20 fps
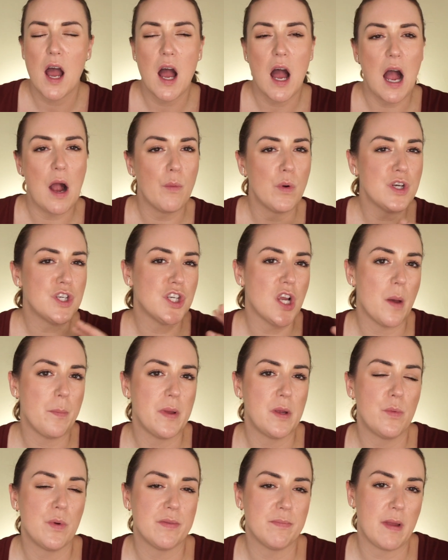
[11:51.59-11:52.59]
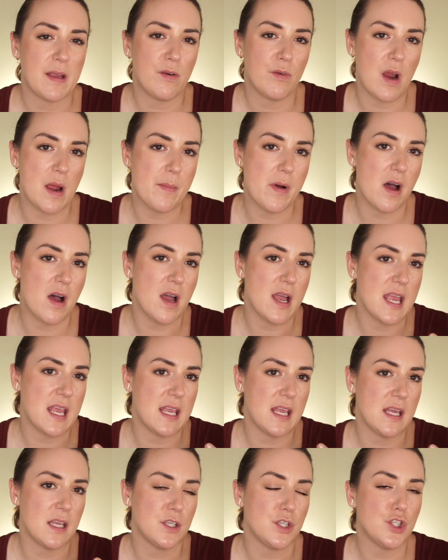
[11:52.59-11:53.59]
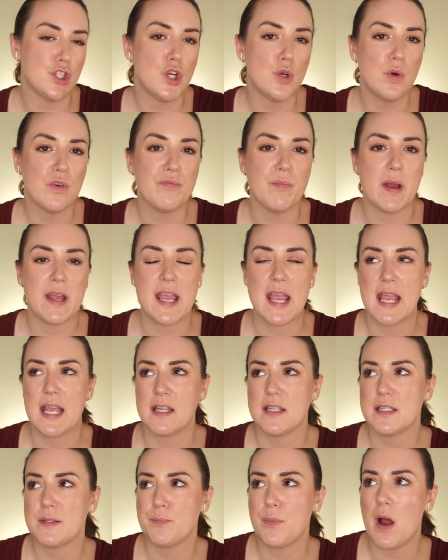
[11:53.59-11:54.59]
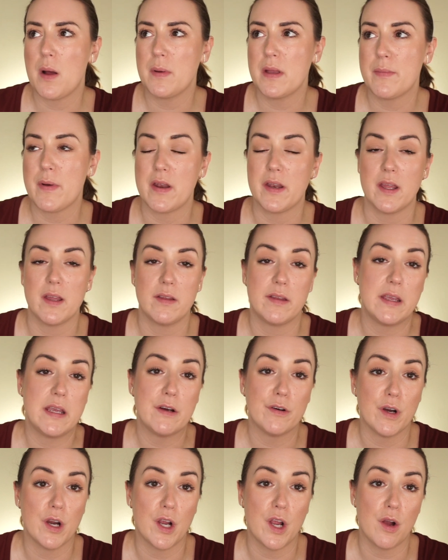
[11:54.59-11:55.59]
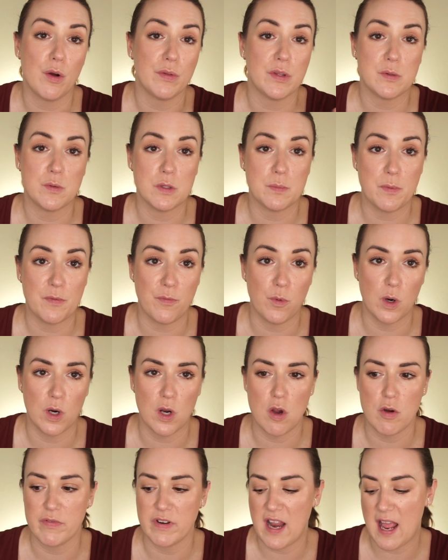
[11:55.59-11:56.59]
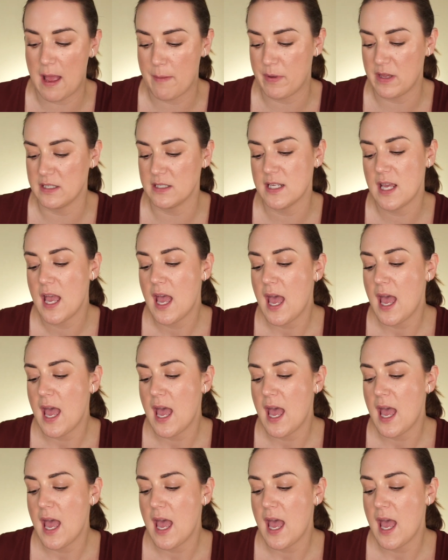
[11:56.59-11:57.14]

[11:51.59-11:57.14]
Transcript: I went shopping with my grandma and two of my aunts probably about a year ago. This was before COVID happened.